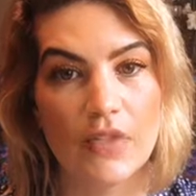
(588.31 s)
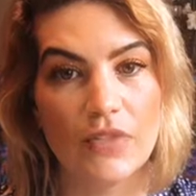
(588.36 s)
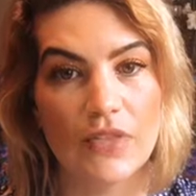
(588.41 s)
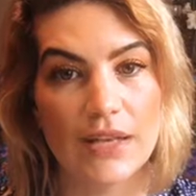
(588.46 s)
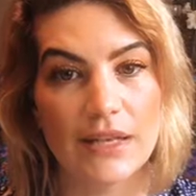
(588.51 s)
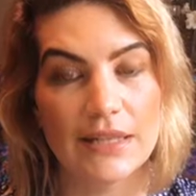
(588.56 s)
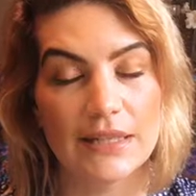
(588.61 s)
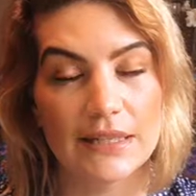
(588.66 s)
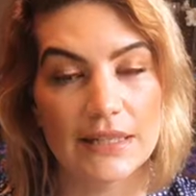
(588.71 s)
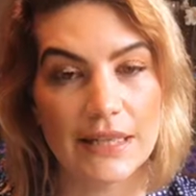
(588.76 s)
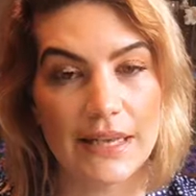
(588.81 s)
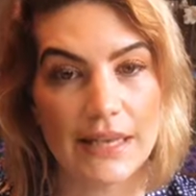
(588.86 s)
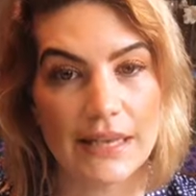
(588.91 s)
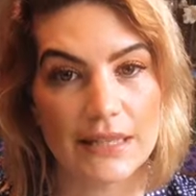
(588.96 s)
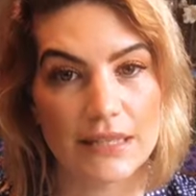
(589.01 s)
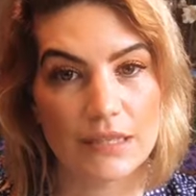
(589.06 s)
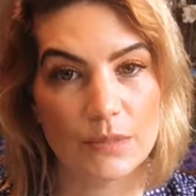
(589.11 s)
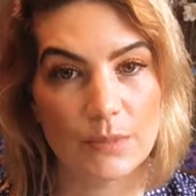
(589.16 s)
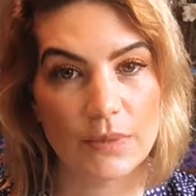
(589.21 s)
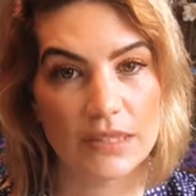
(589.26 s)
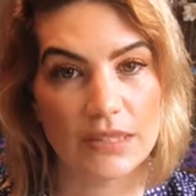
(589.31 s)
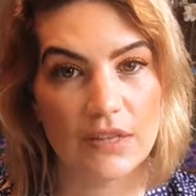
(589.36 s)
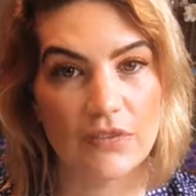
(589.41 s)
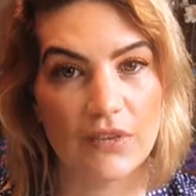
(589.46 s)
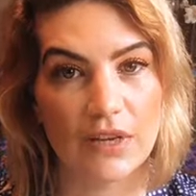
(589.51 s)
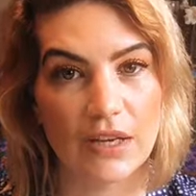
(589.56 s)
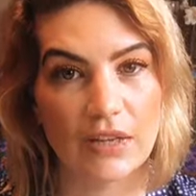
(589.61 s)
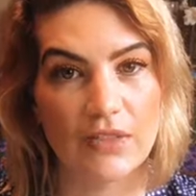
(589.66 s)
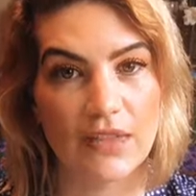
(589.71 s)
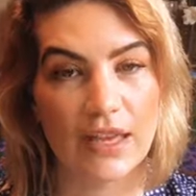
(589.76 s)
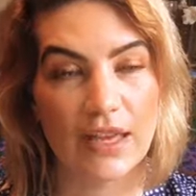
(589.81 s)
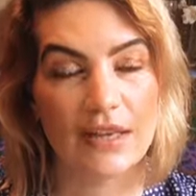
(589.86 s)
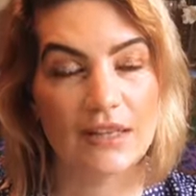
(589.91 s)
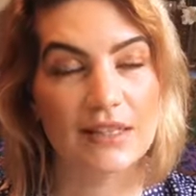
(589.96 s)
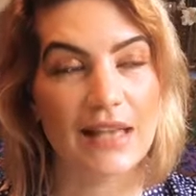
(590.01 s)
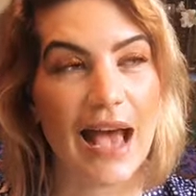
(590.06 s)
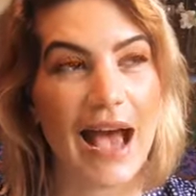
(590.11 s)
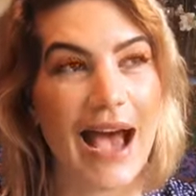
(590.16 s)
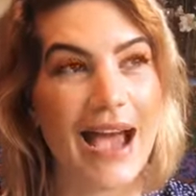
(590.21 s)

that indicate specific things.